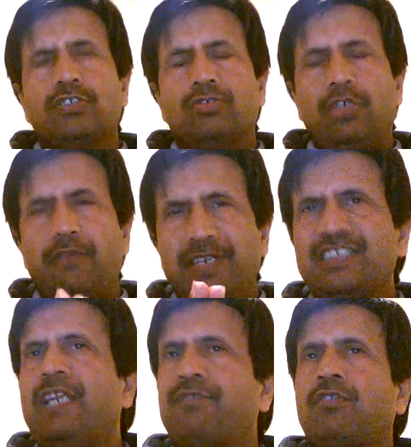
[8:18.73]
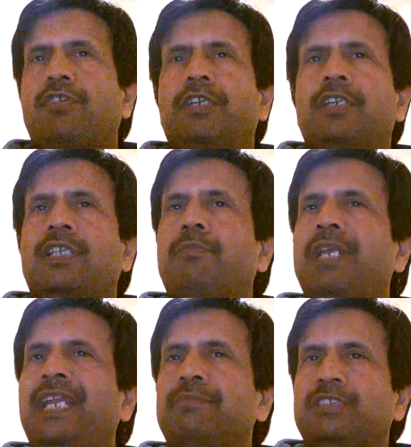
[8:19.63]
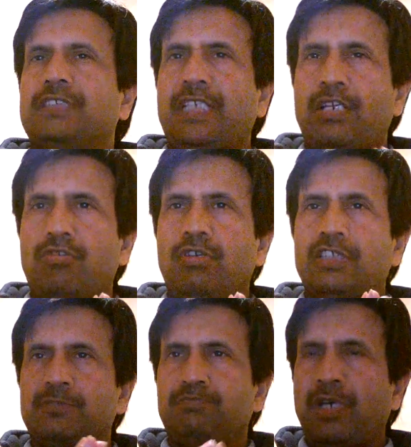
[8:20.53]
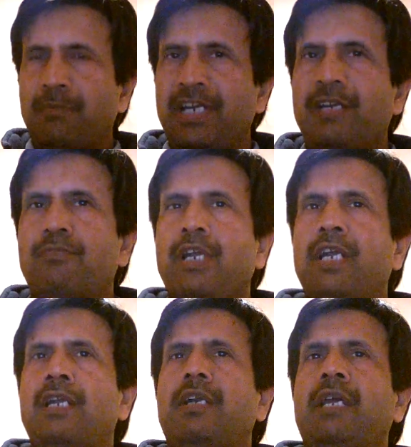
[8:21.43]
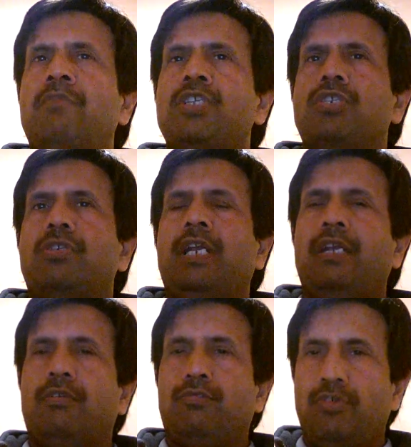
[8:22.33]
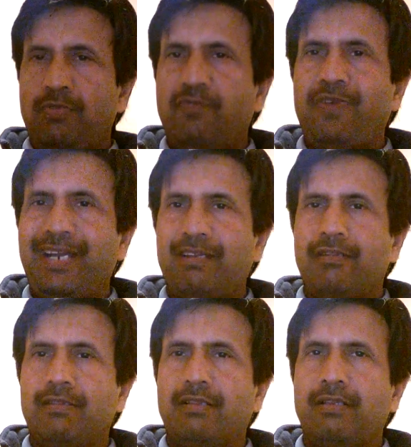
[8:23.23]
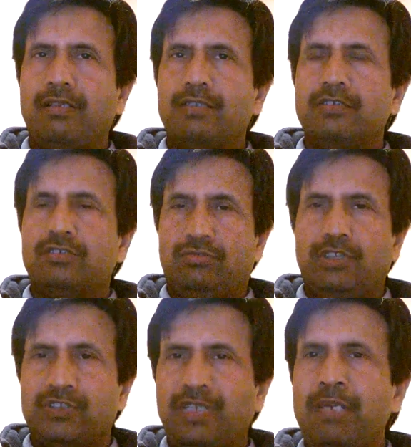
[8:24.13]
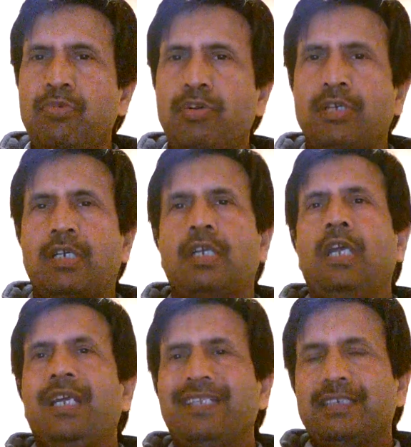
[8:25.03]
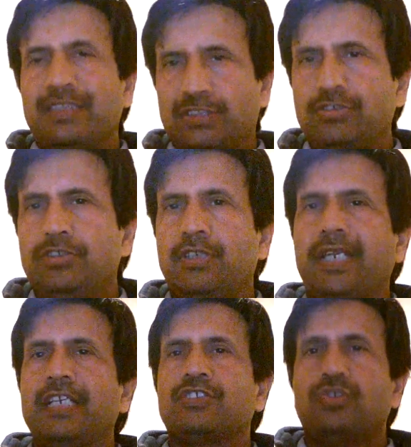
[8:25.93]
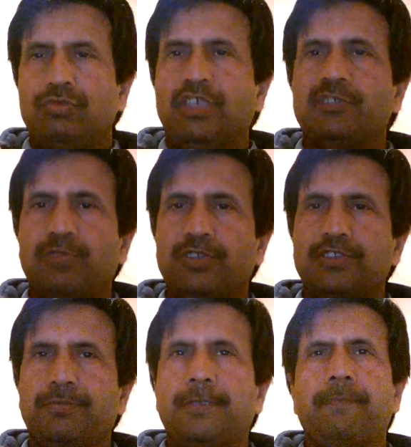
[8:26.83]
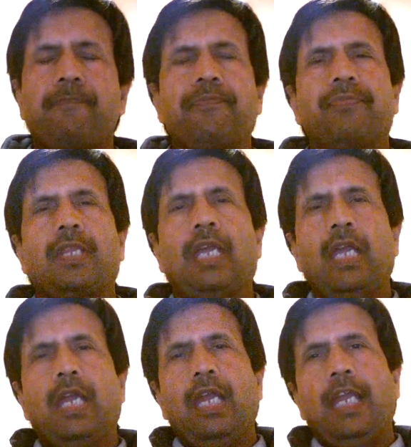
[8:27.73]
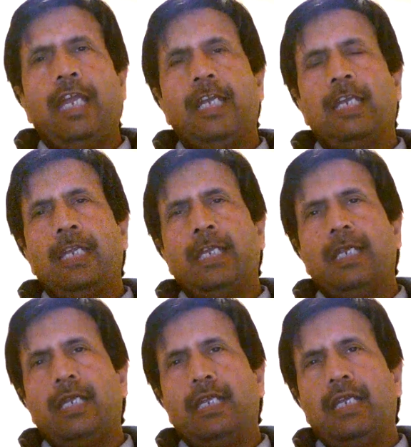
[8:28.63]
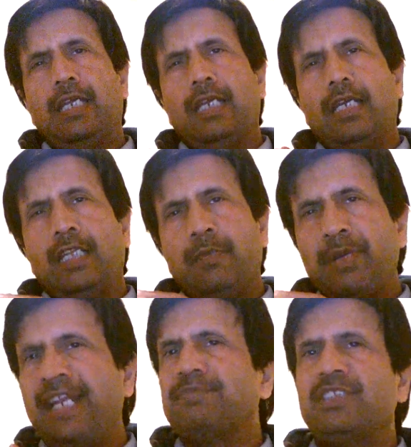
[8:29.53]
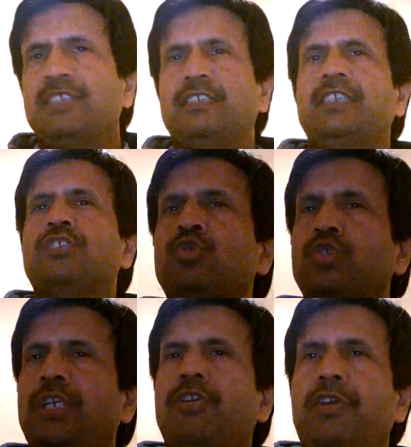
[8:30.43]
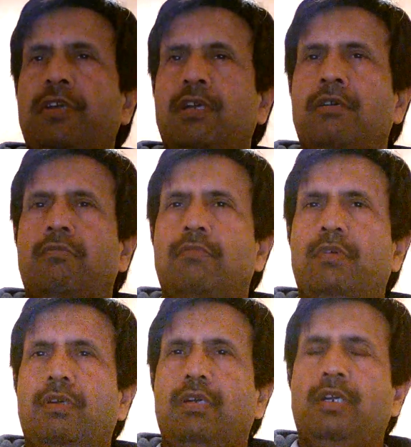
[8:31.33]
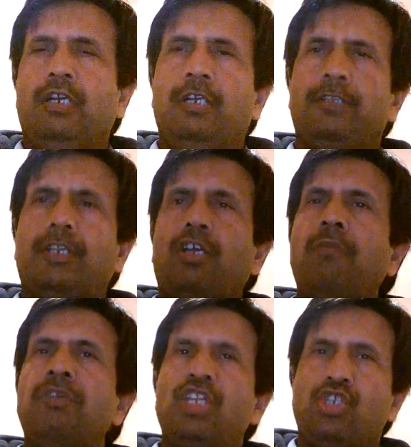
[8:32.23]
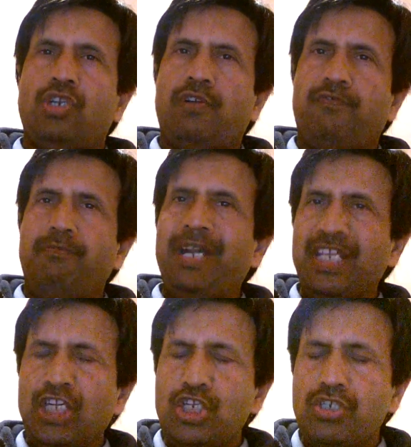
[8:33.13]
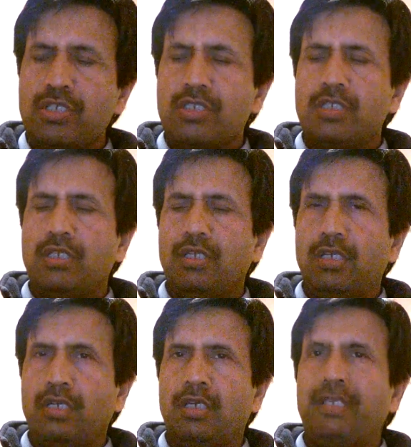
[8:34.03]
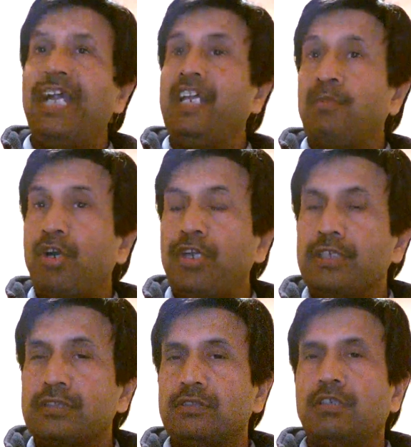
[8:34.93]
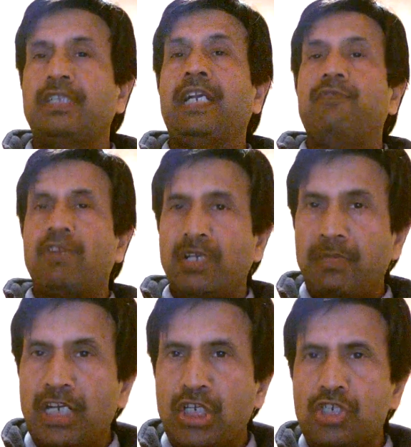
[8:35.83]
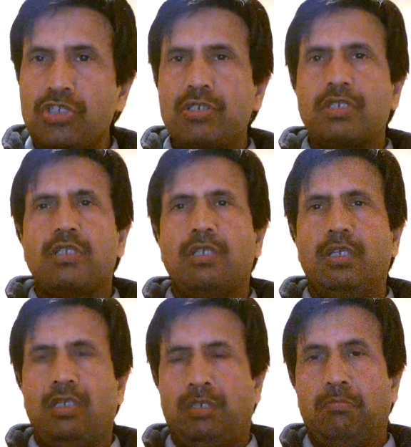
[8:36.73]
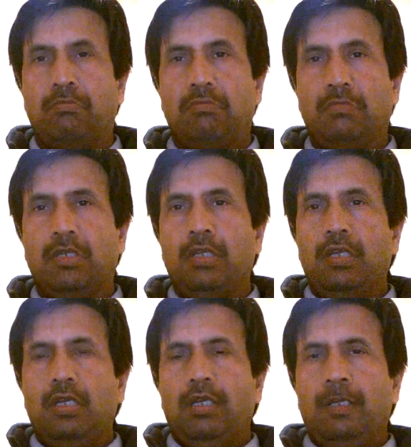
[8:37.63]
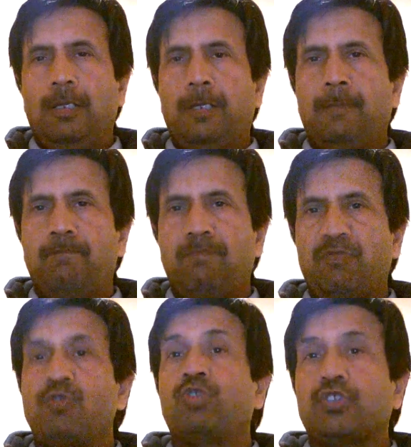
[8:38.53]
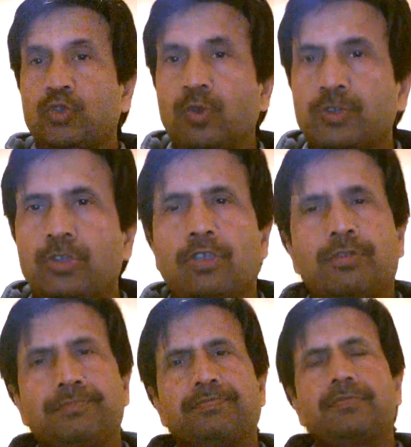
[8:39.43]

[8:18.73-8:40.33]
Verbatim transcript: So if it's left untreated, the brain abscess can cause permanent brain damage and could be fatal. So it's very important that it's treated as soon as possible. And uh, the brain abscess usually treated uh, the combination of medications, uh, antibiotics or the antifungal medications, um, uh, if you know the source, you know,